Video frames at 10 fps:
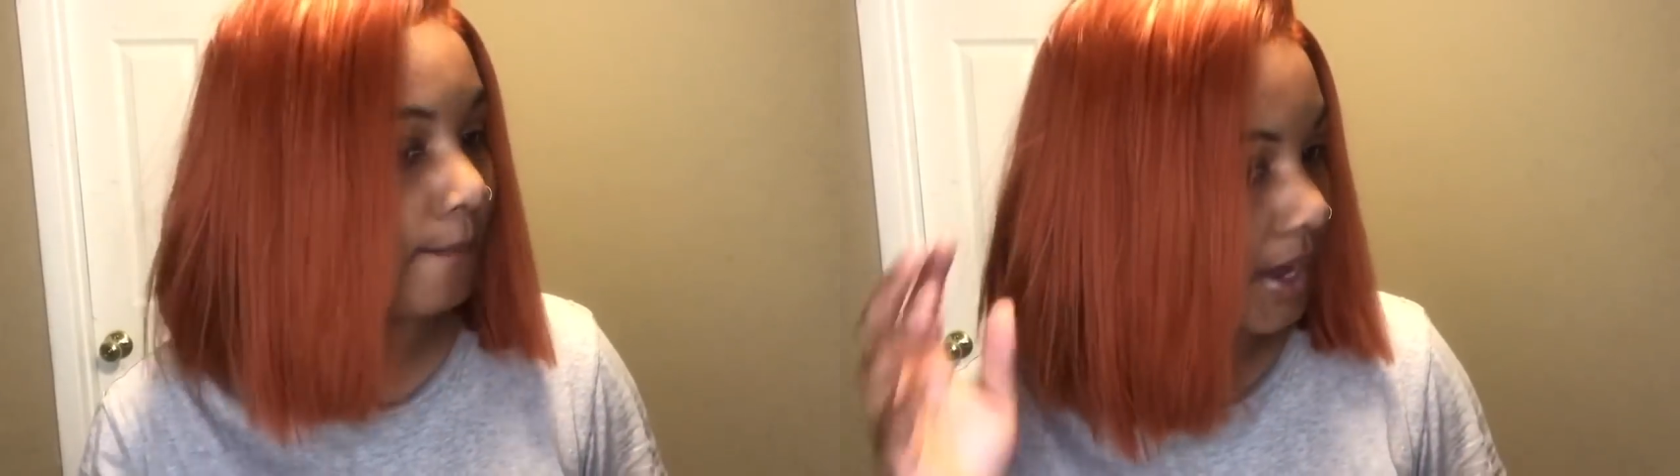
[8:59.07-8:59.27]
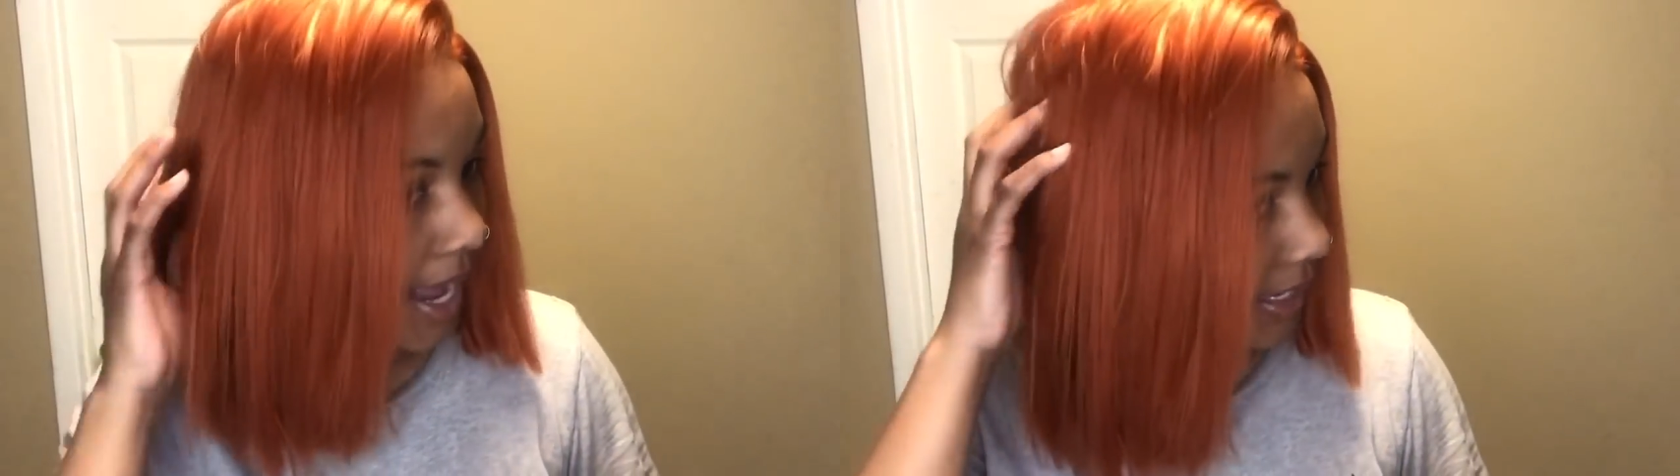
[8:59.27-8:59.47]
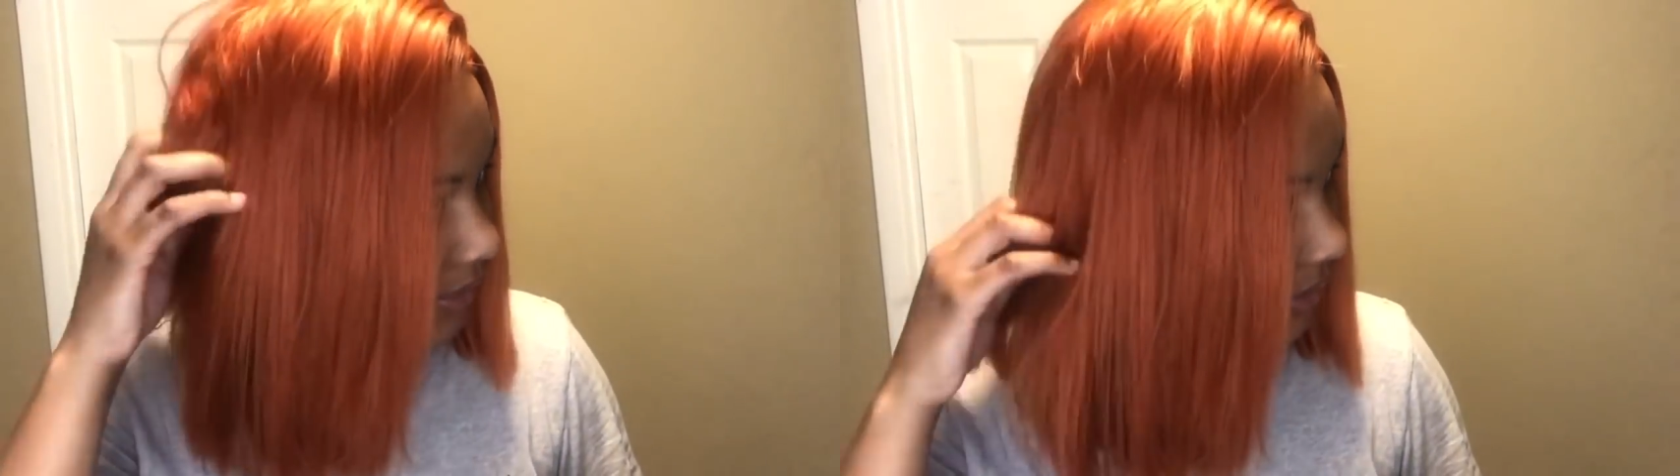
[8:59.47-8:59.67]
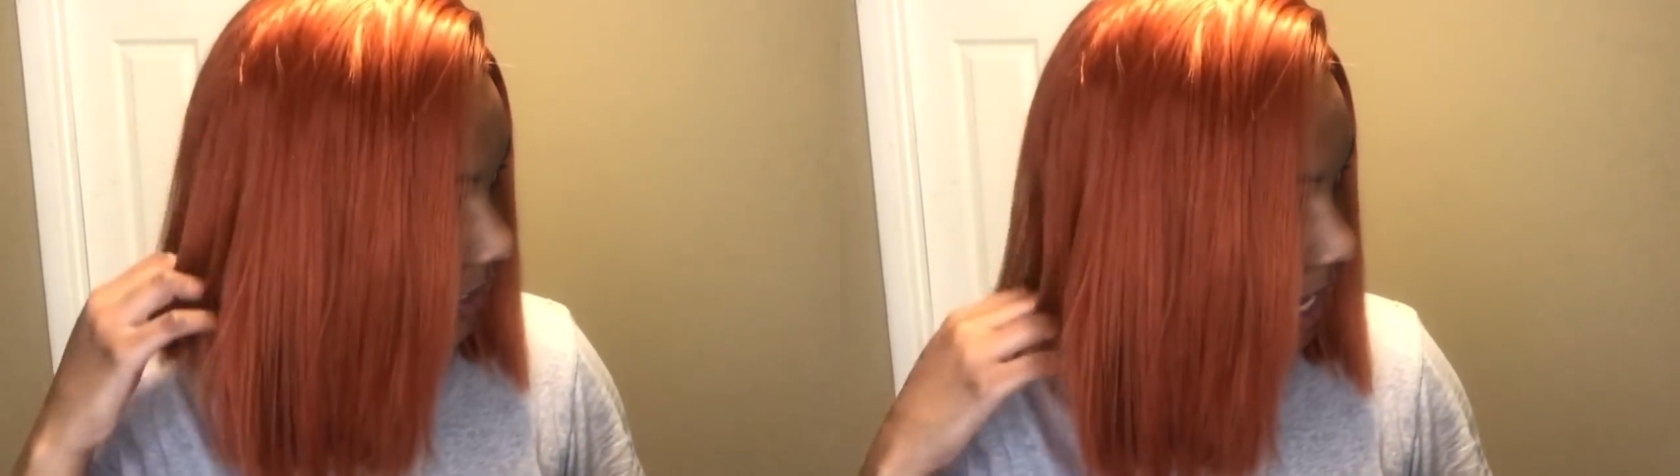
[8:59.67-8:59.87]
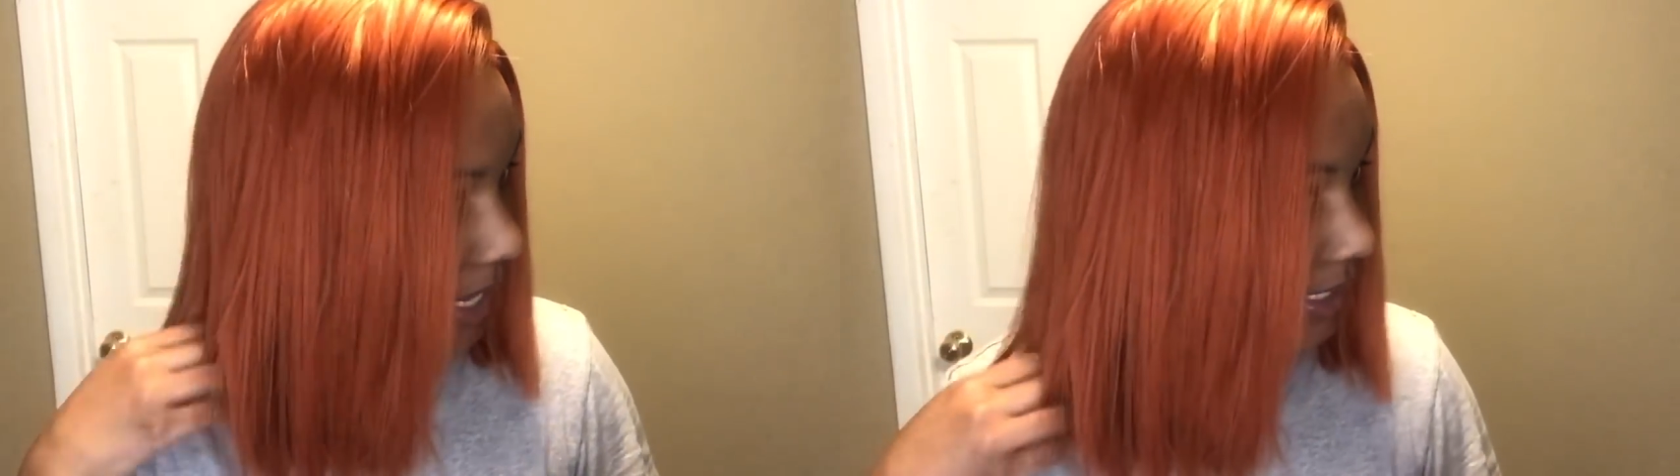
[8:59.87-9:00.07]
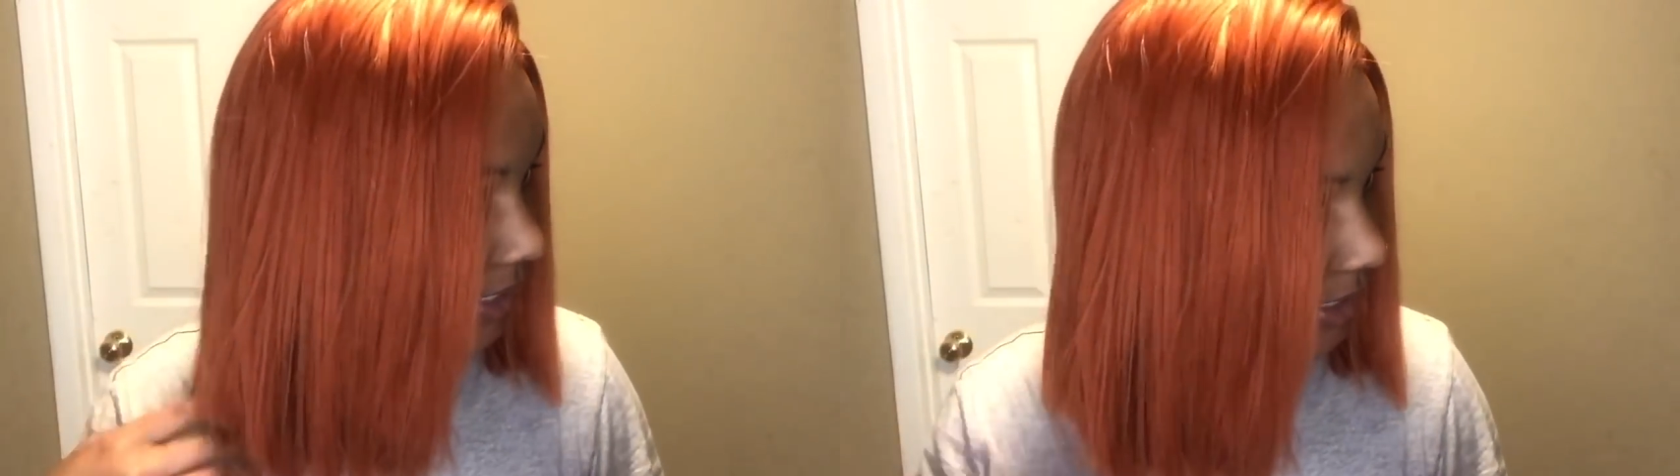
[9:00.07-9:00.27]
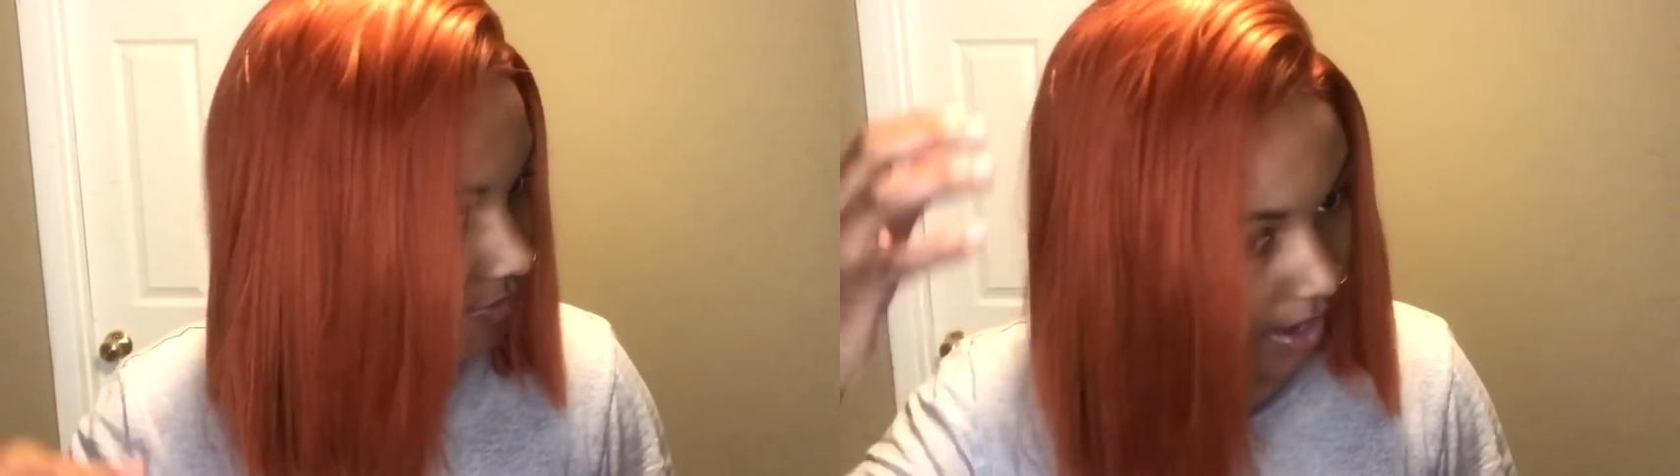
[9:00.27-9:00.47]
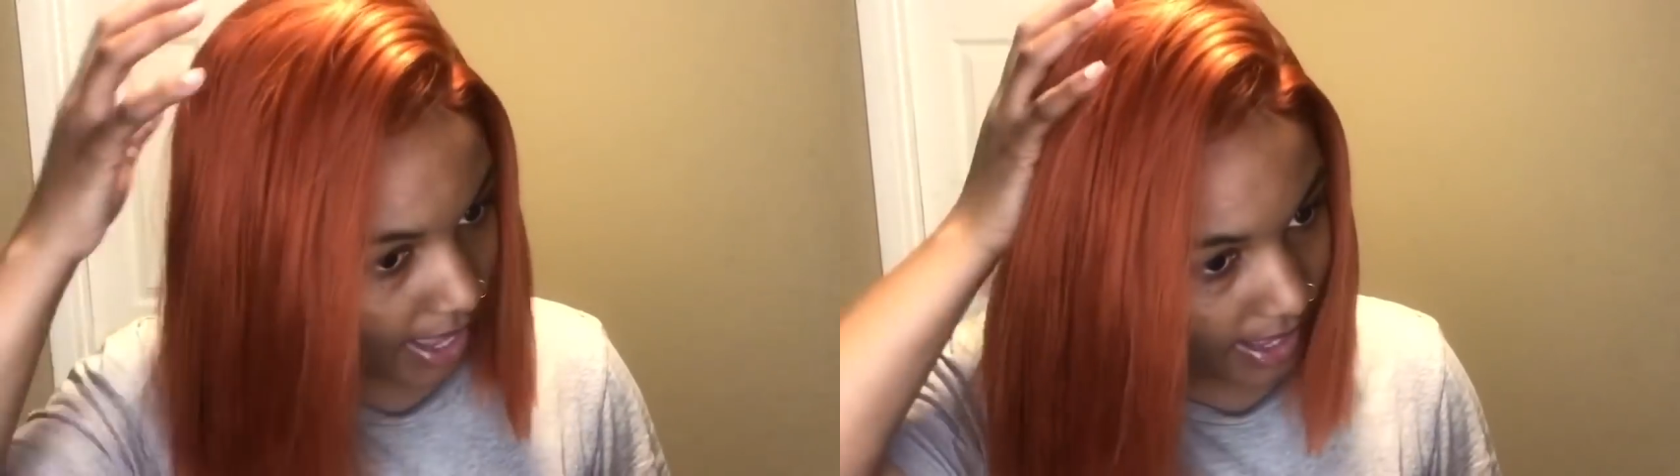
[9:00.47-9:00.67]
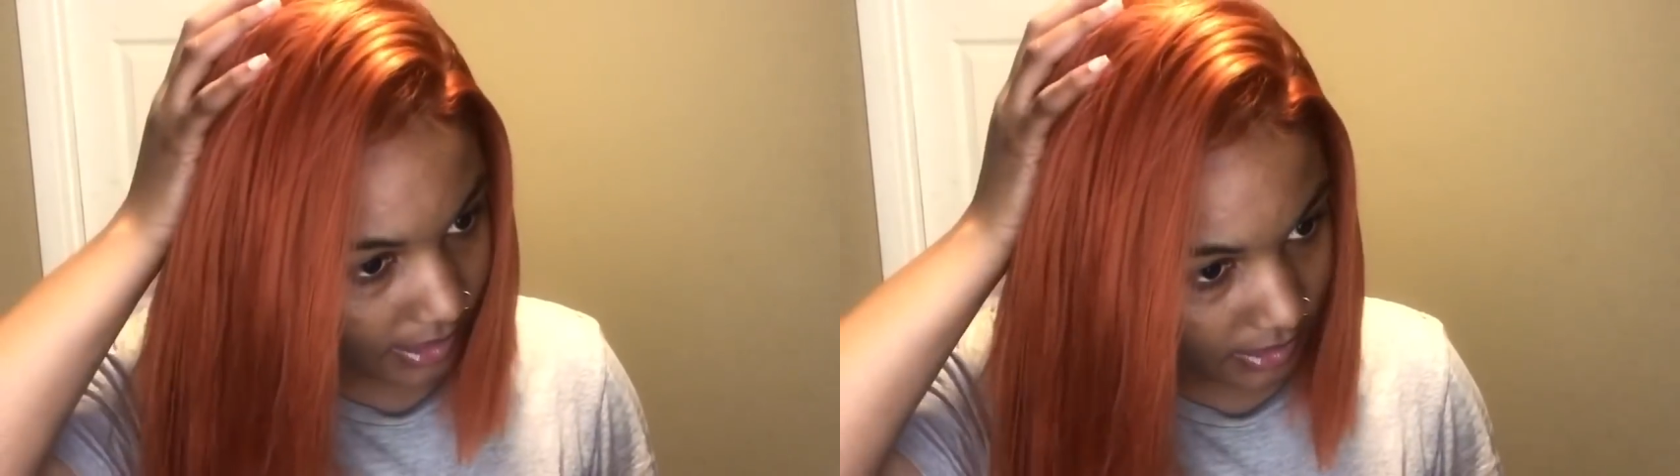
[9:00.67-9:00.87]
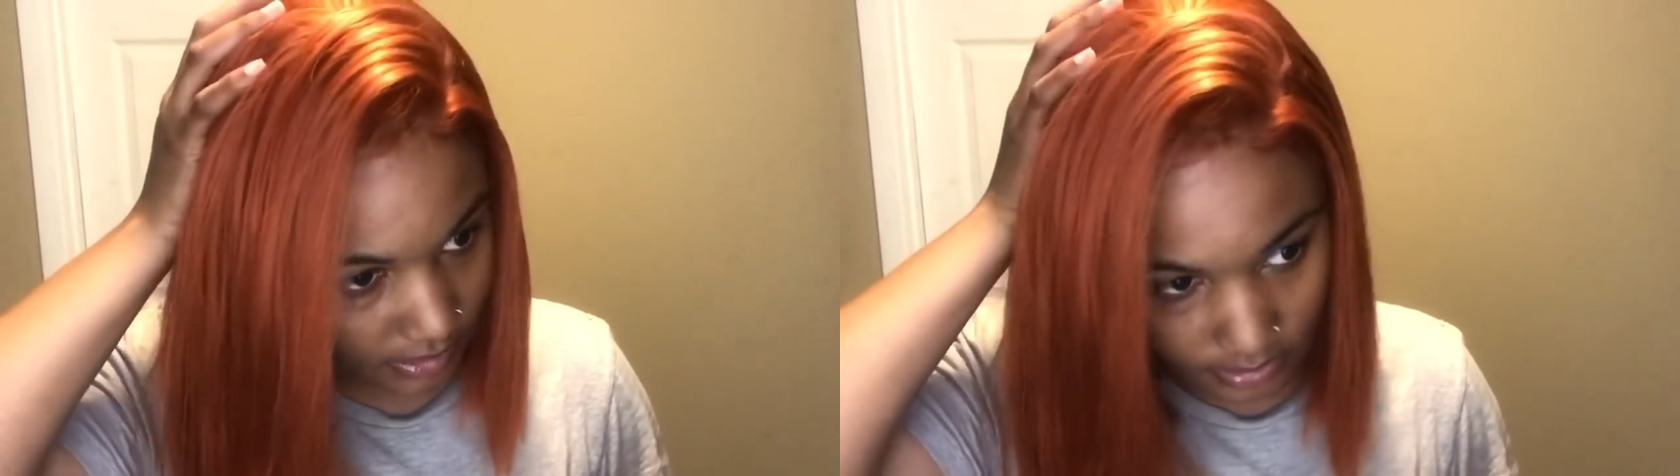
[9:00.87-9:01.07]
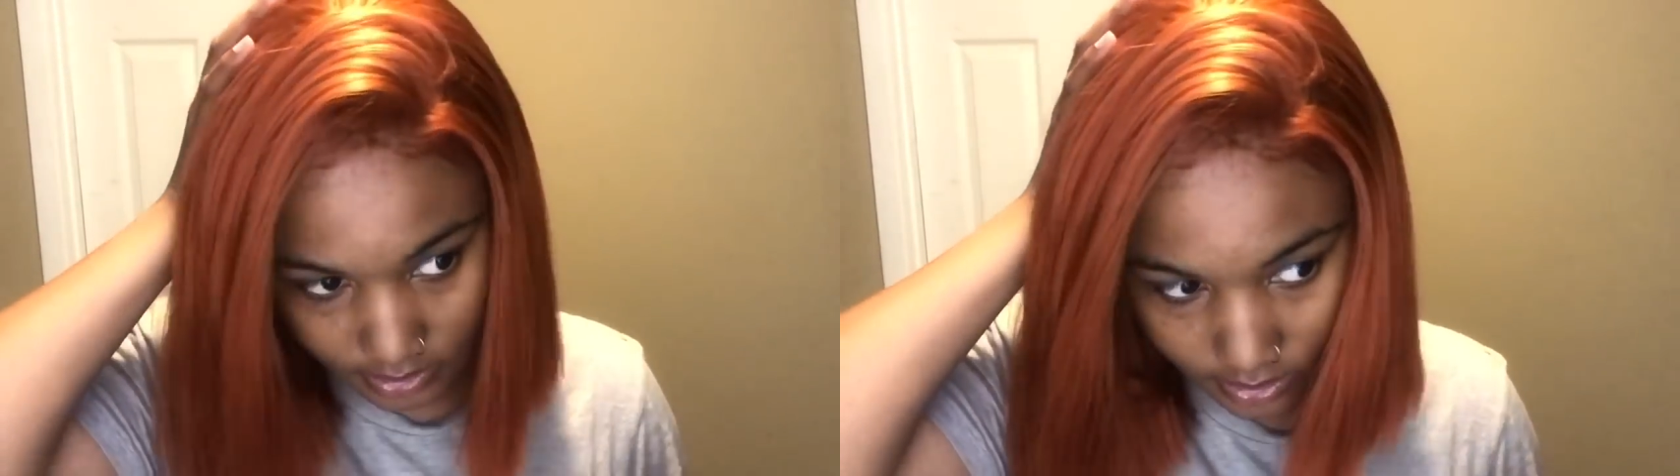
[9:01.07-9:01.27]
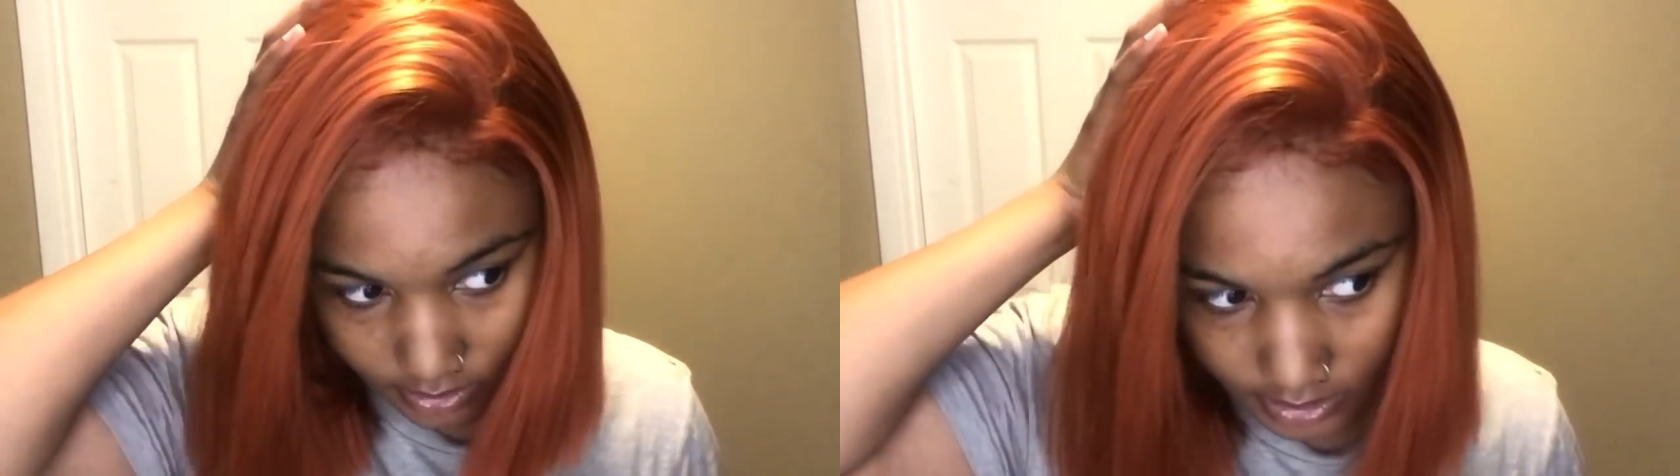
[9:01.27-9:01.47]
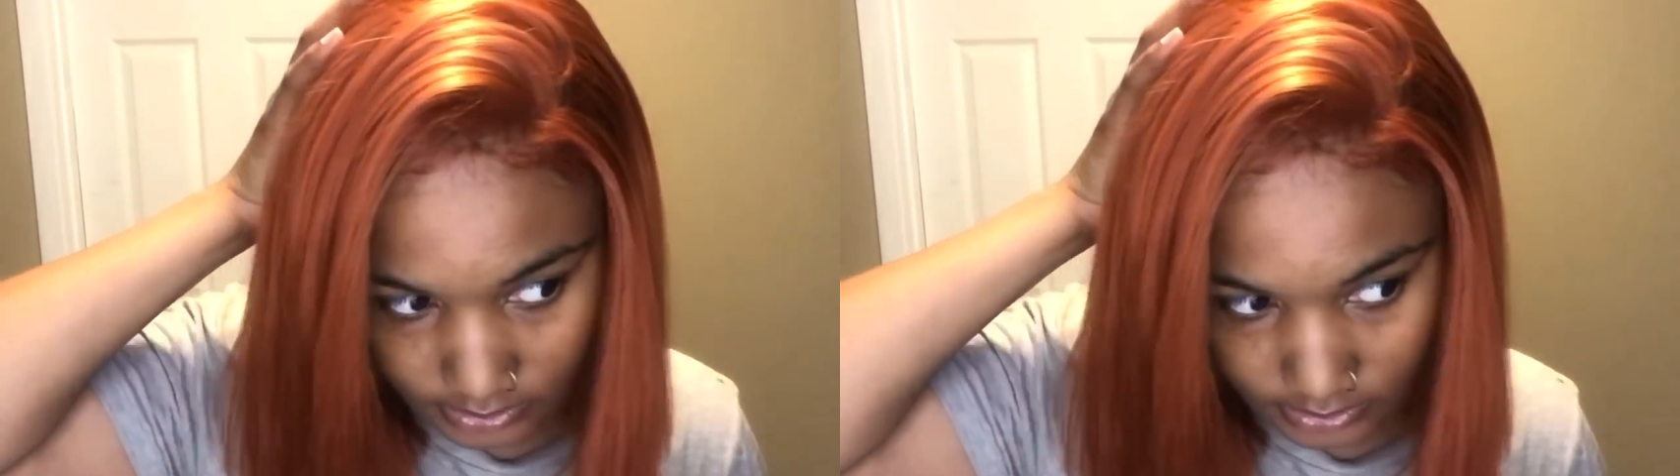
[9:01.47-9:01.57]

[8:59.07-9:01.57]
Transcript: But honestly, I didn't even add anything.